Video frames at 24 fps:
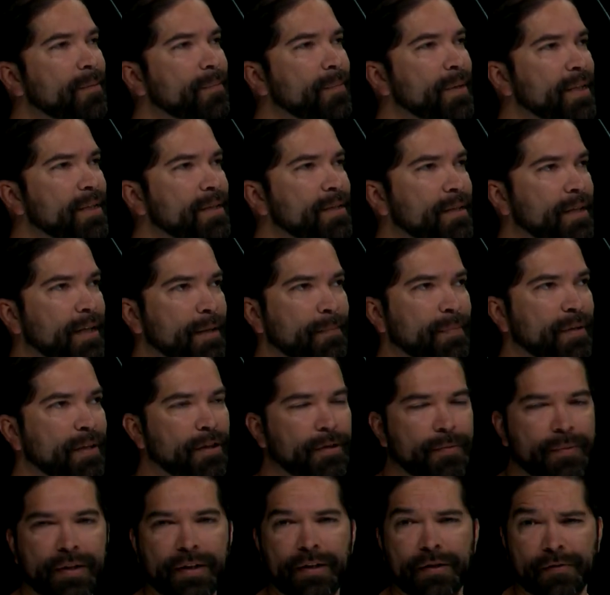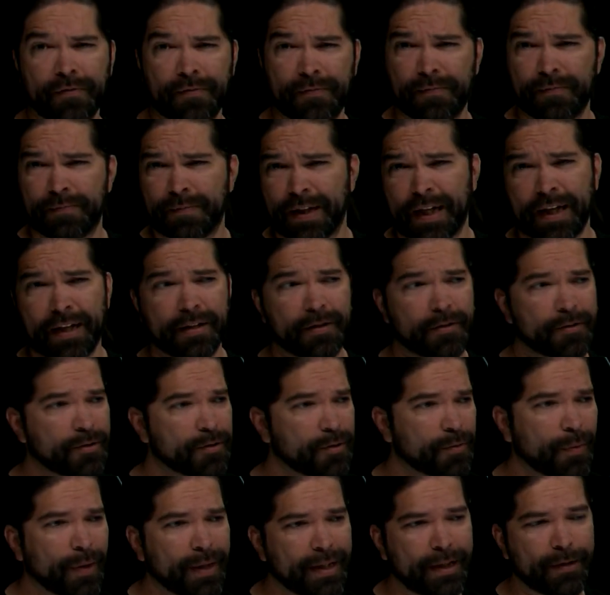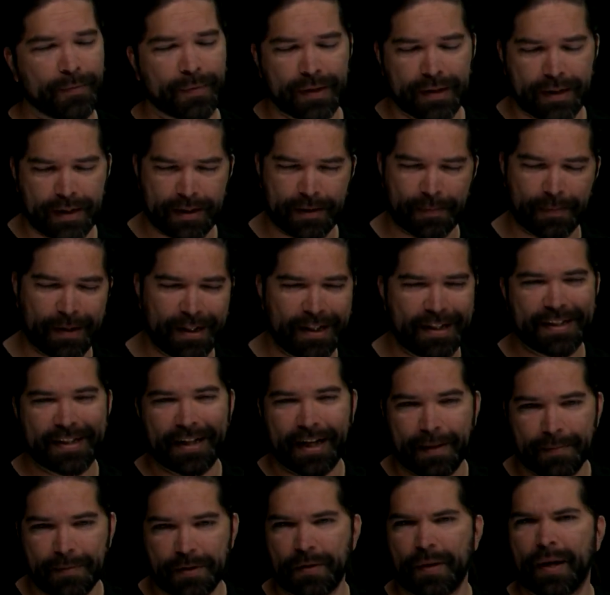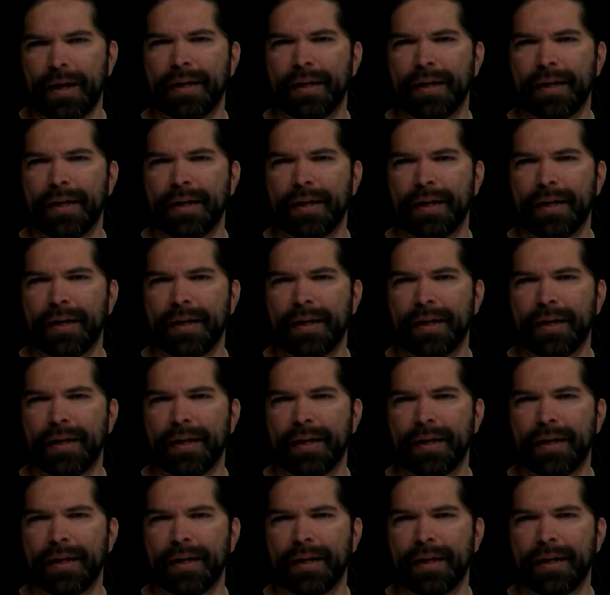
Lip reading: It can be 3 or 10 or 20, really as many times you